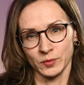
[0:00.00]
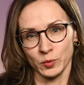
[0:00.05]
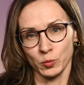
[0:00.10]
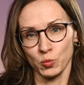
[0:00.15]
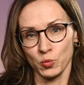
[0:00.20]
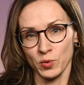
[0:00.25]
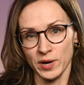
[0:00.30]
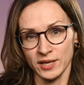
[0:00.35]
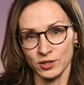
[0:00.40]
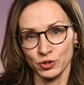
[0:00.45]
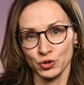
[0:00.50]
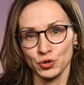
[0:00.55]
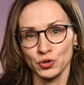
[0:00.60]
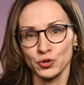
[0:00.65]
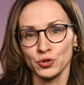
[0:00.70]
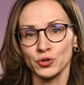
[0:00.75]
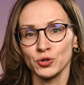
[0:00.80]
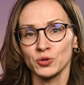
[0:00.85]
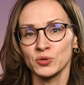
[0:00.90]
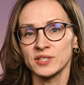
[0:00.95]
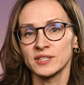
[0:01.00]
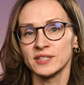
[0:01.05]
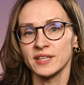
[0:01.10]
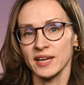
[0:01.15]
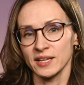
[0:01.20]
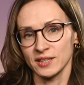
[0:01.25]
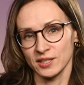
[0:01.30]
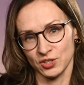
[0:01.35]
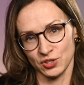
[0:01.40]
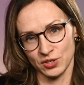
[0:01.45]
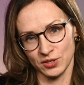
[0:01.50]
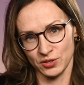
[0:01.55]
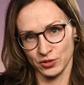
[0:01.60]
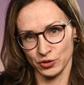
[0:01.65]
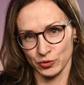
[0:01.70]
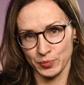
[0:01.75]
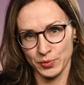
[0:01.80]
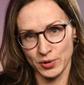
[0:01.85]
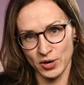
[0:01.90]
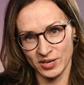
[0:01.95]
when should you use data
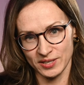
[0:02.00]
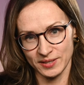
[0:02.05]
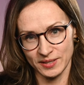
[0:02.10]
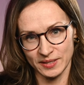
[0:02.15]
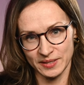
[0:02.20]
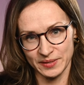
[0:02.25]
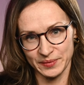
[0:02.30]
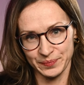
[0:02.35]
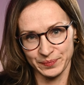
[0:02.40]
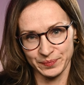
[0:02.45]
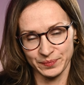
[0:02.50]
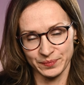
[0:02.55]
center proxies?